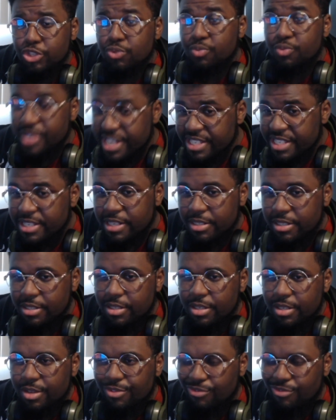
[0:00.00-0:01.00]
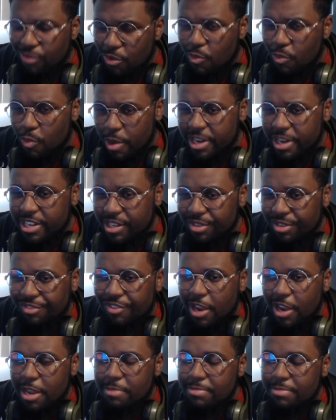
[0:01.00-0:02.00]
reasons for wanting to
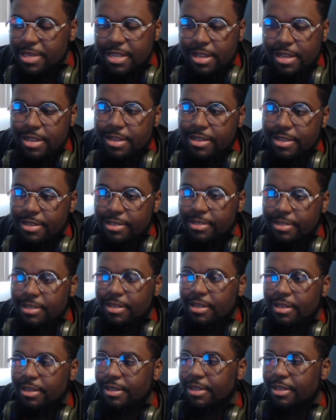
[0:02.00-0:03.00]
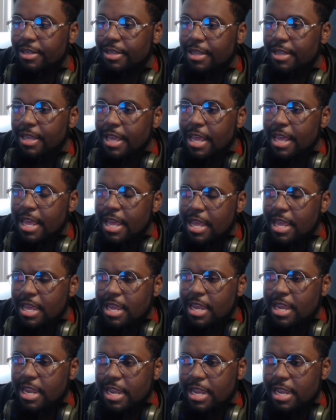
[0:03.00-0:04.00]
fight, because
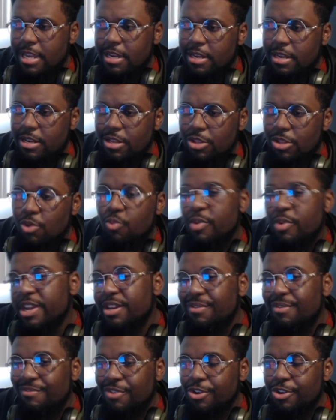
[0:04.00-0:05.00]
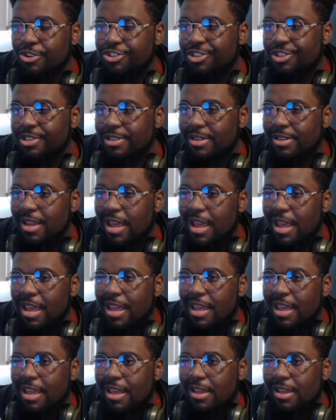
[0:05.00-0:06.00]
in the Whedon version,
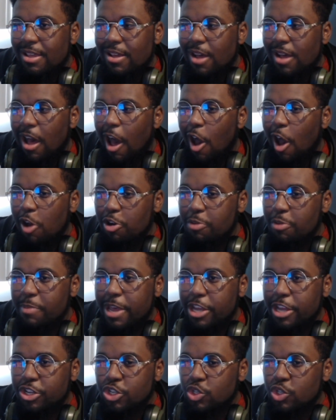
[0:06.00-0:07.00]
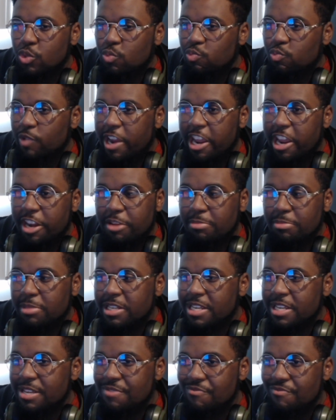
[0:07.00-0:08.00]
Aquaman just
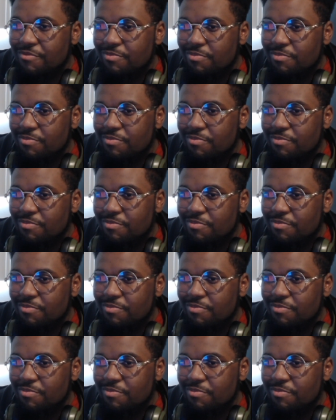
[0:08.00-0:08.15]
randomly